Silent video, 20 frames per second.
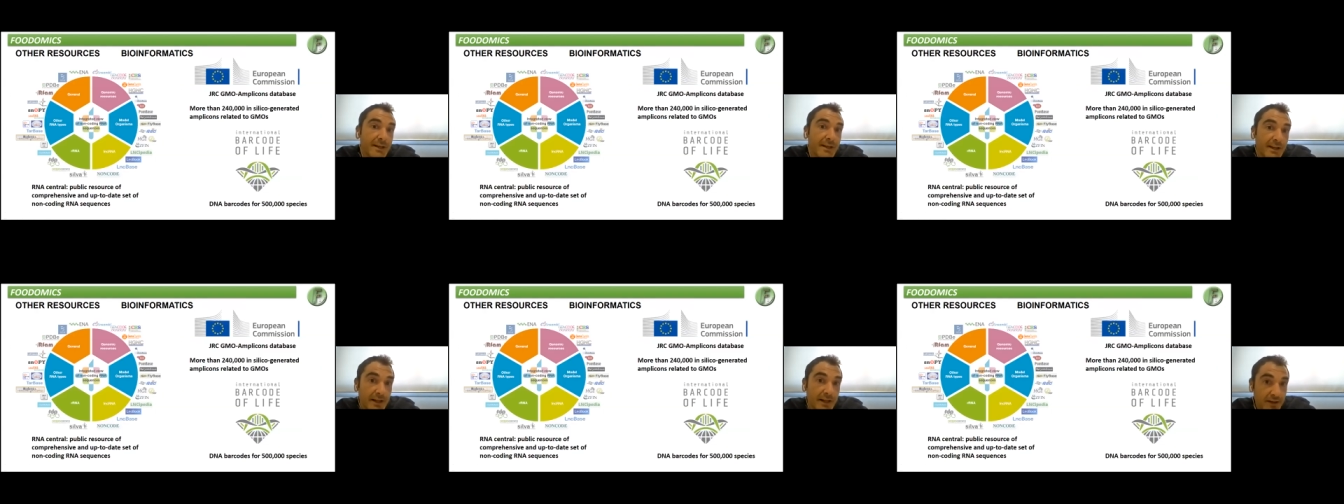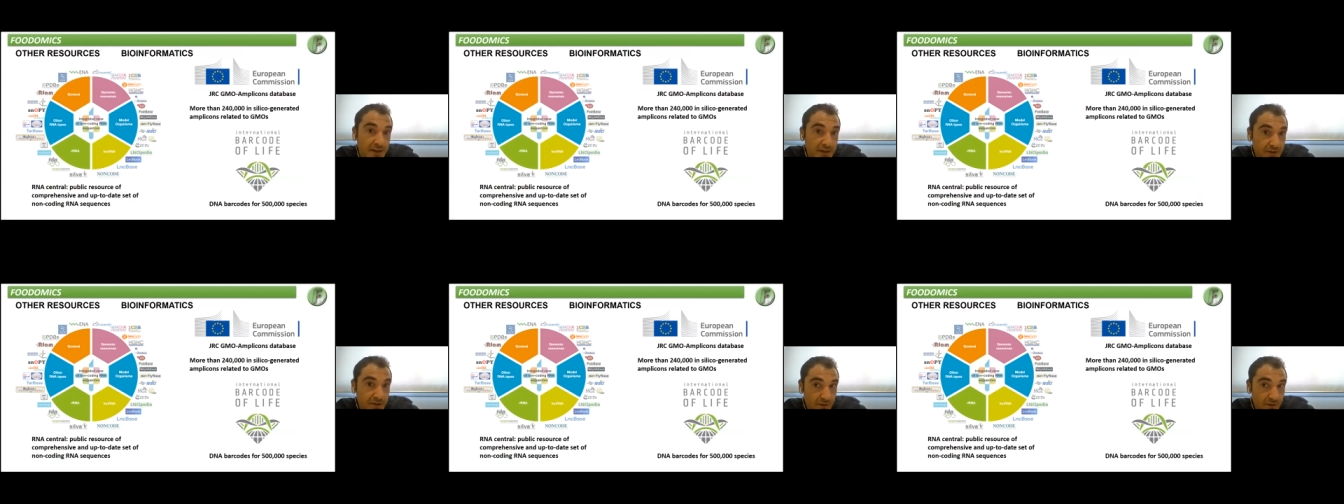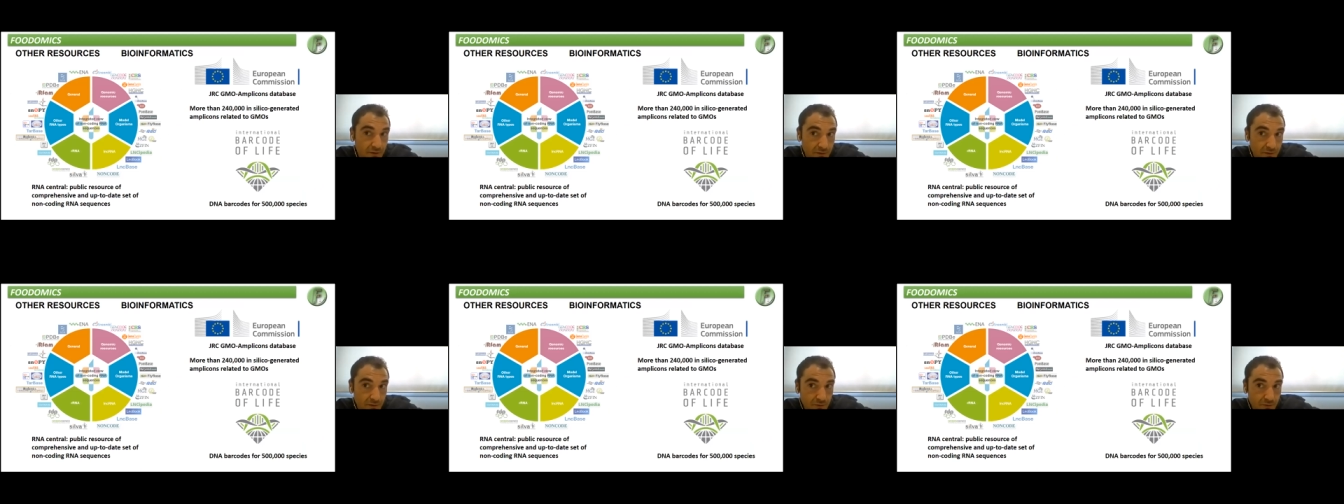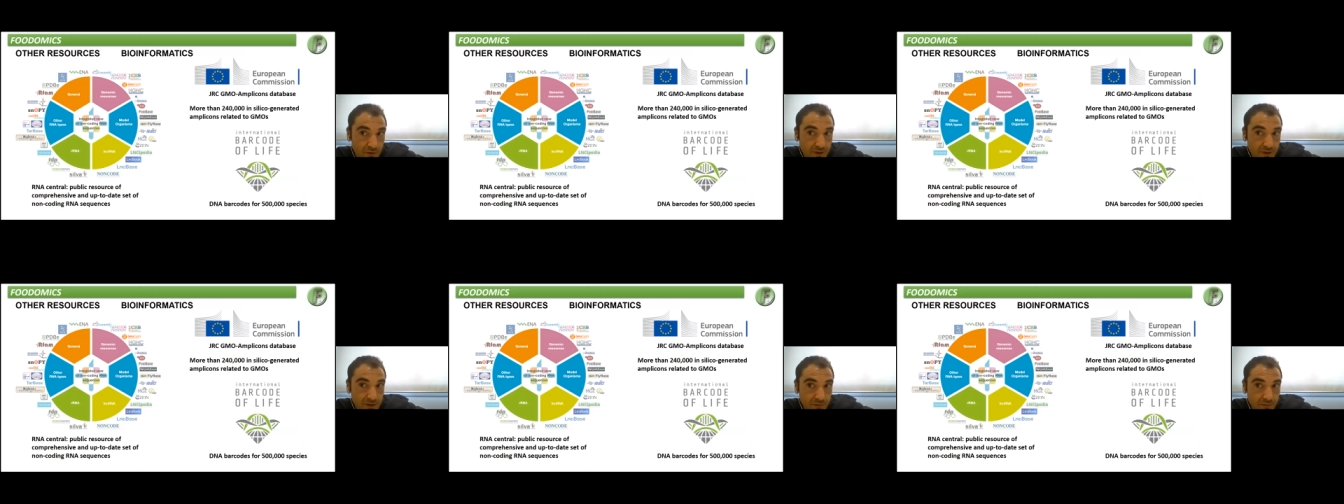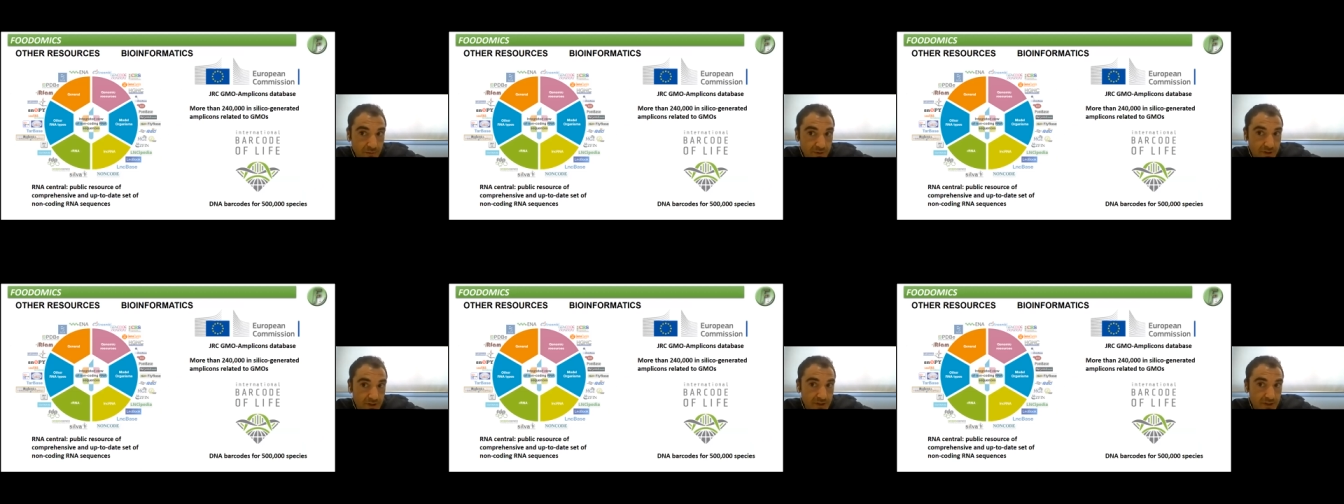In addition, together
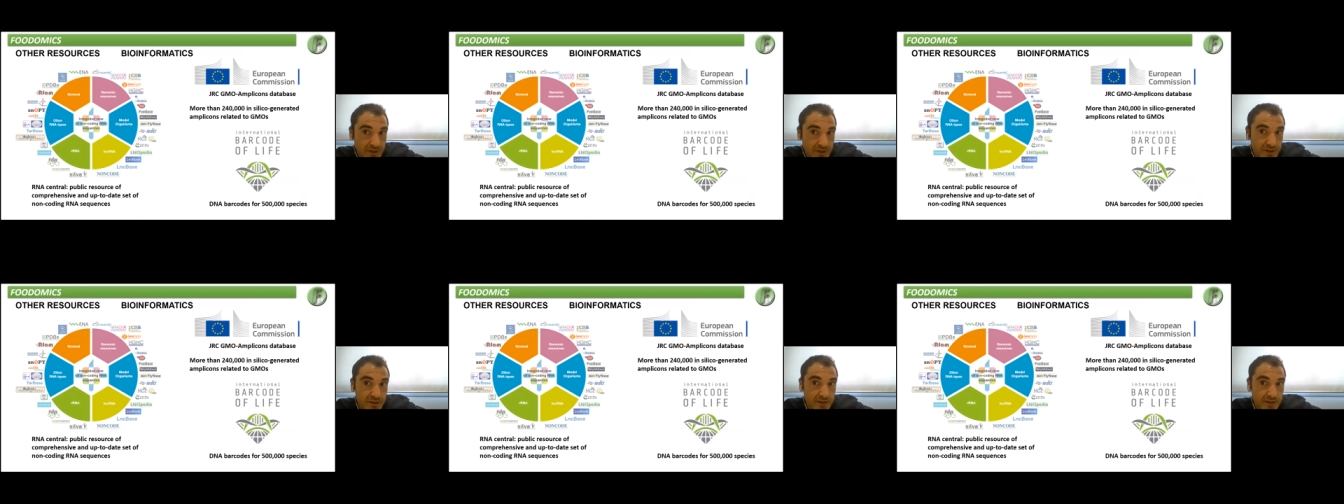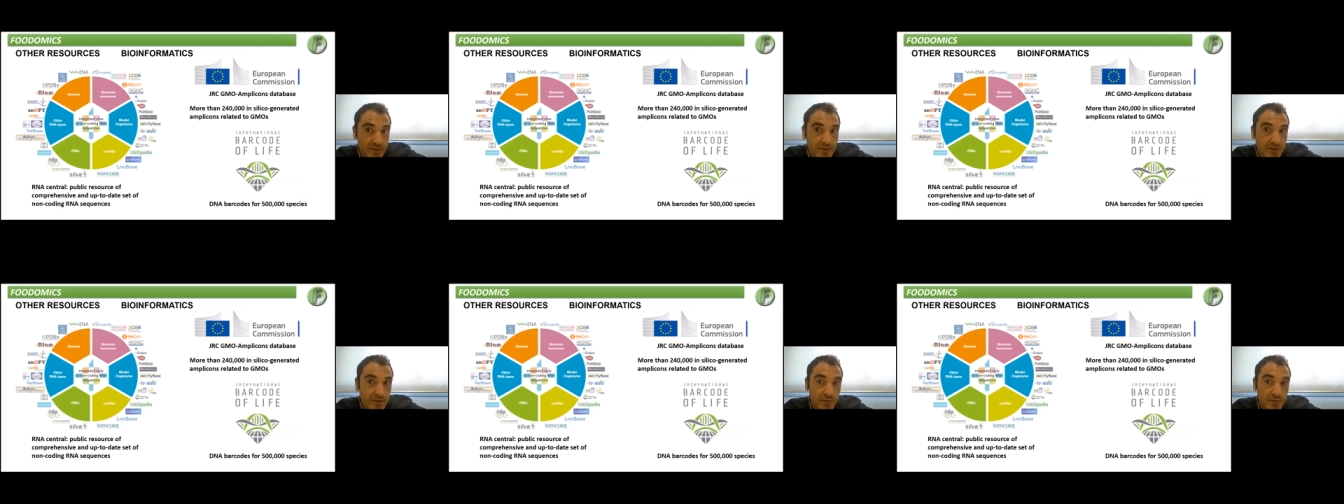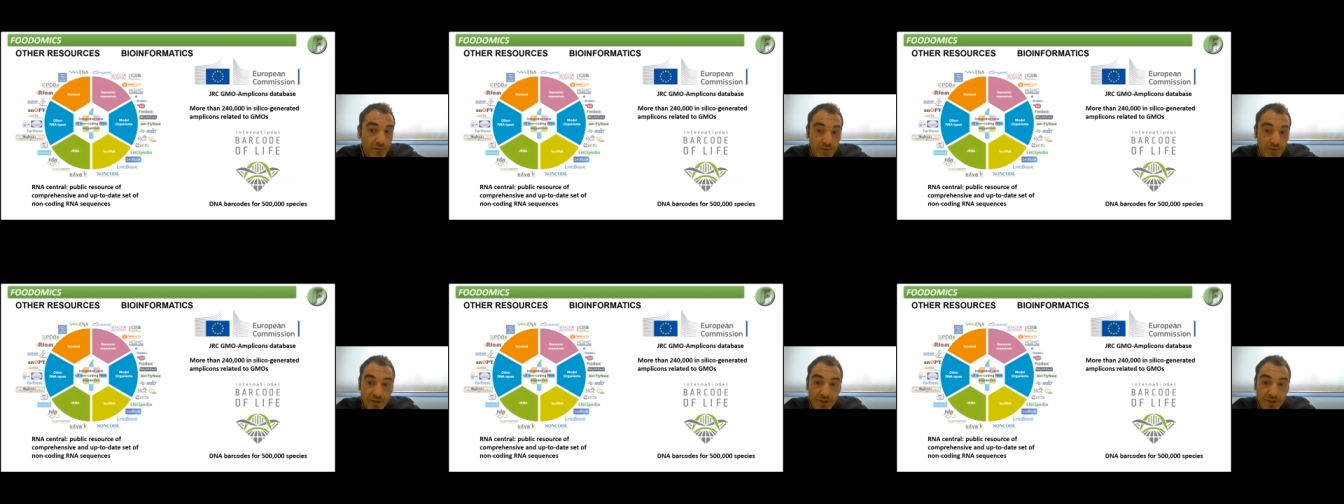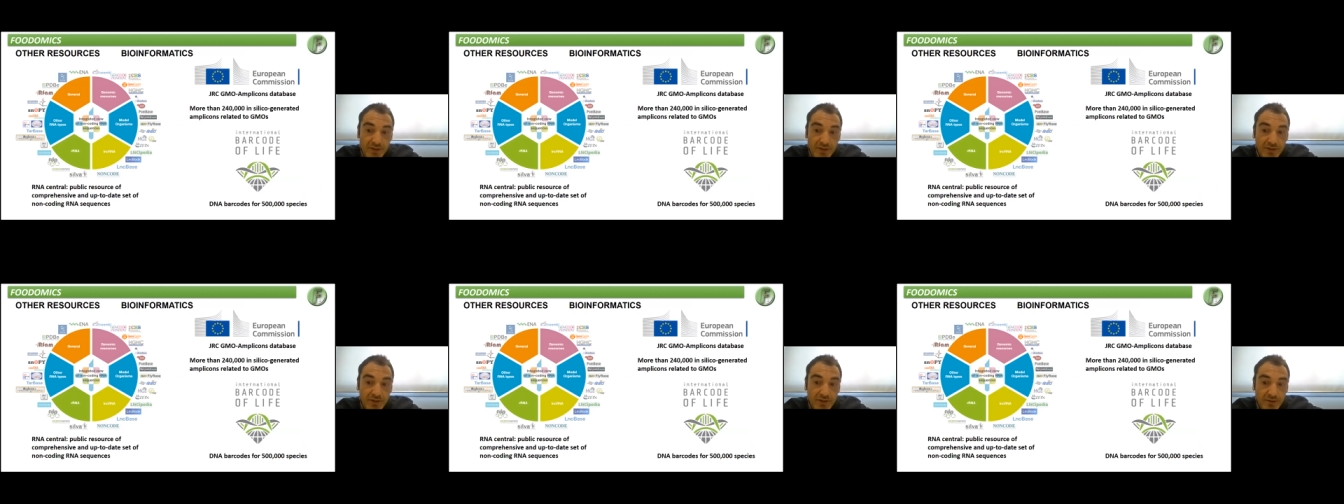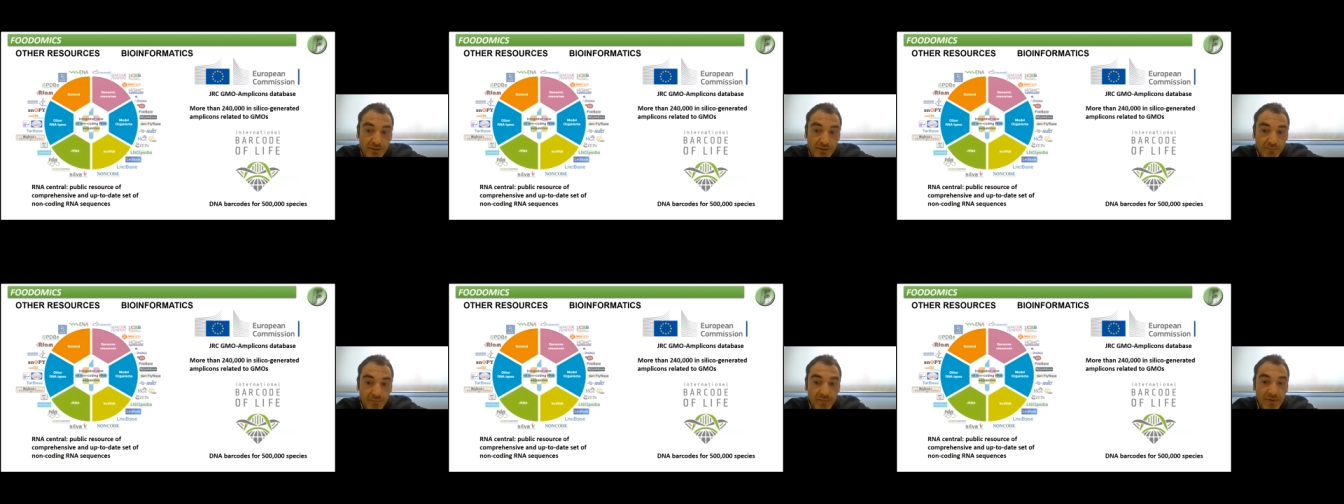with this with
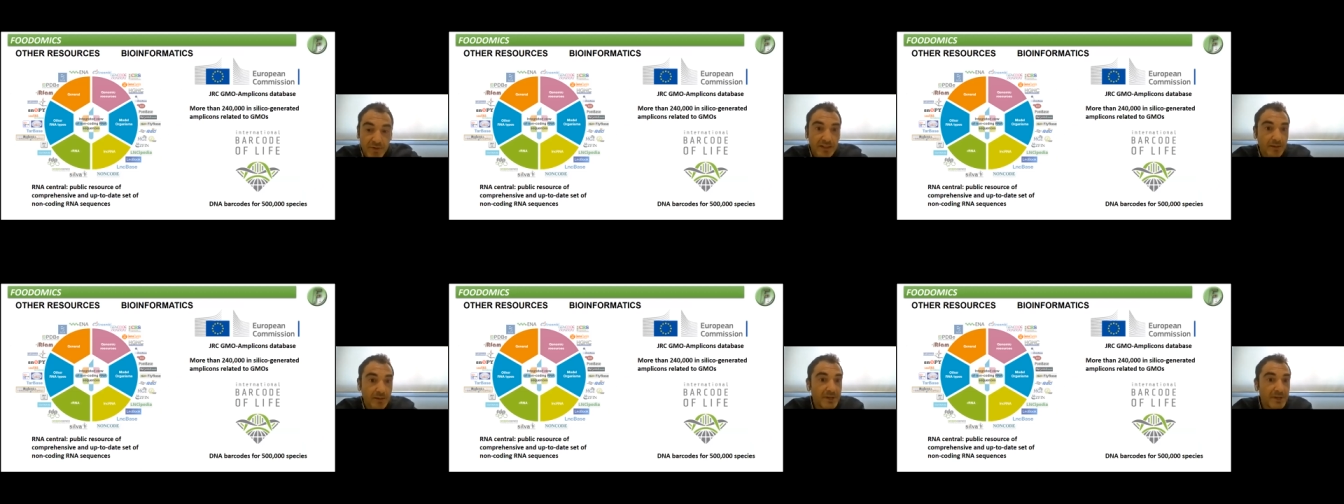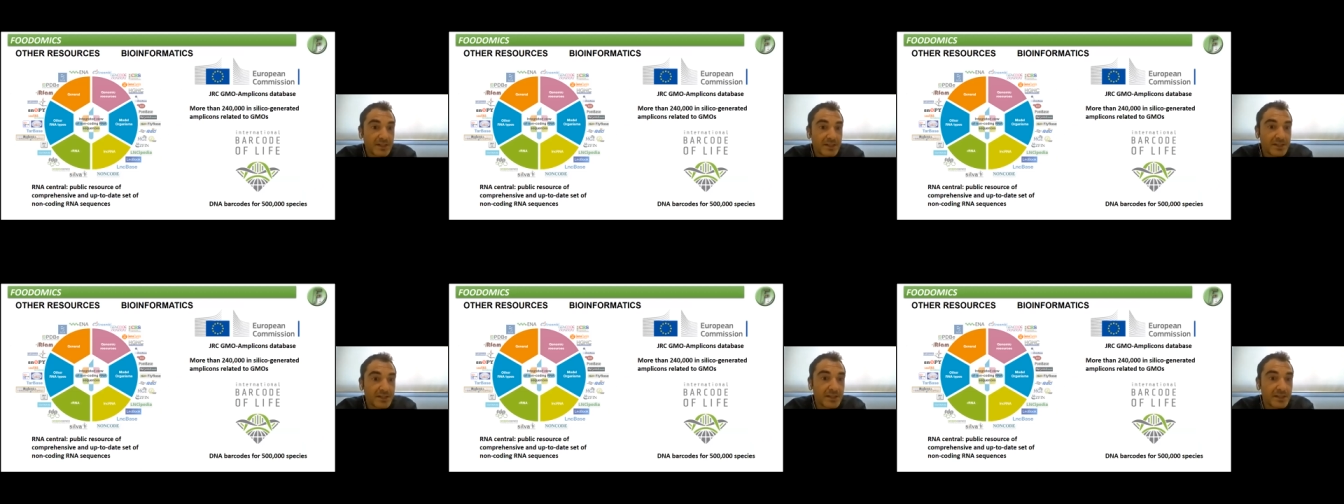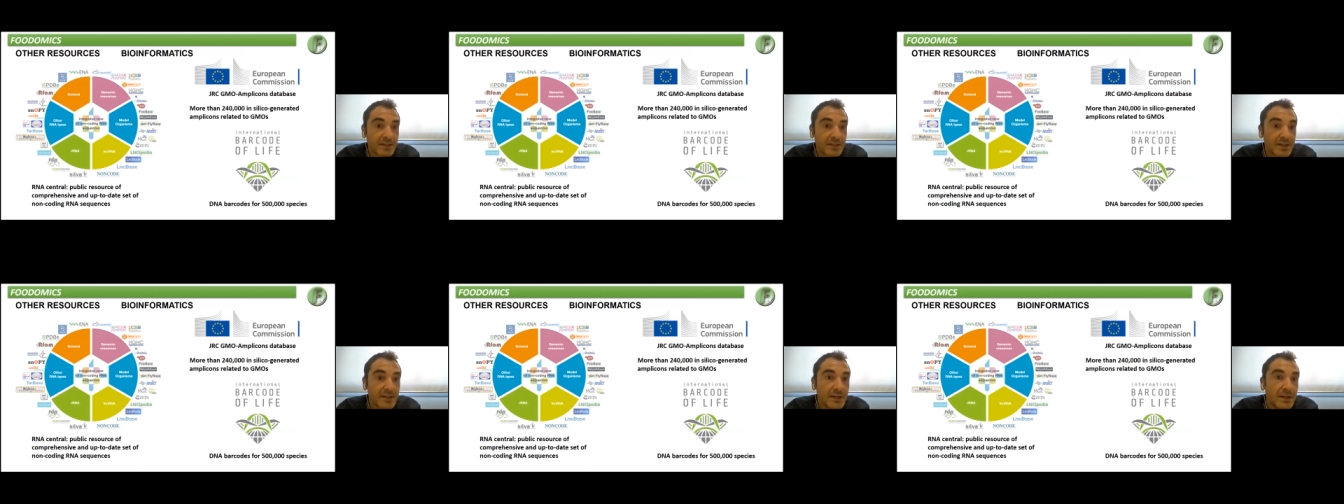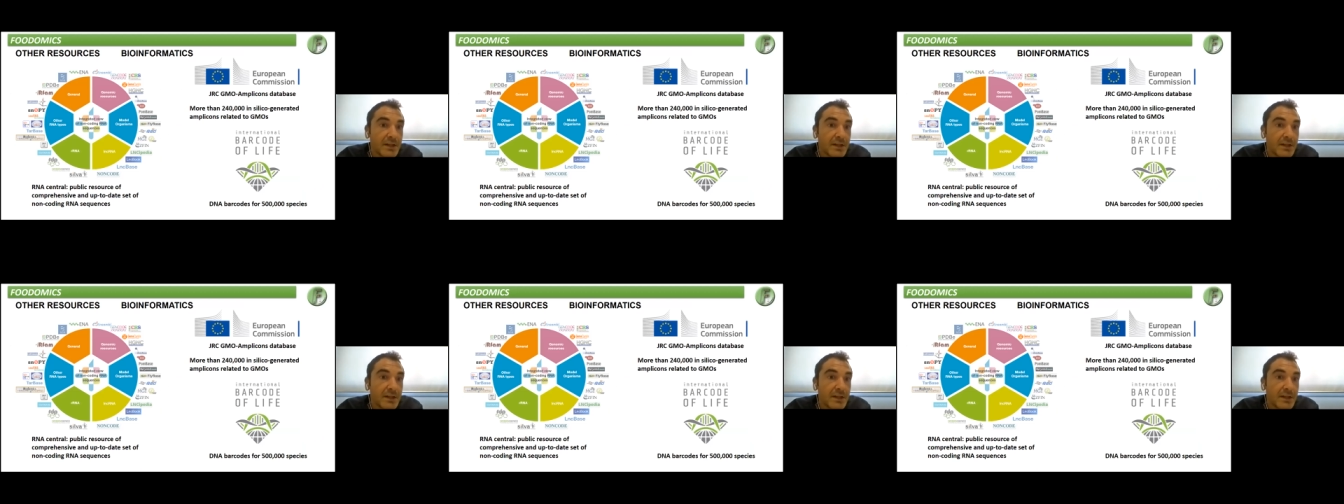these databases,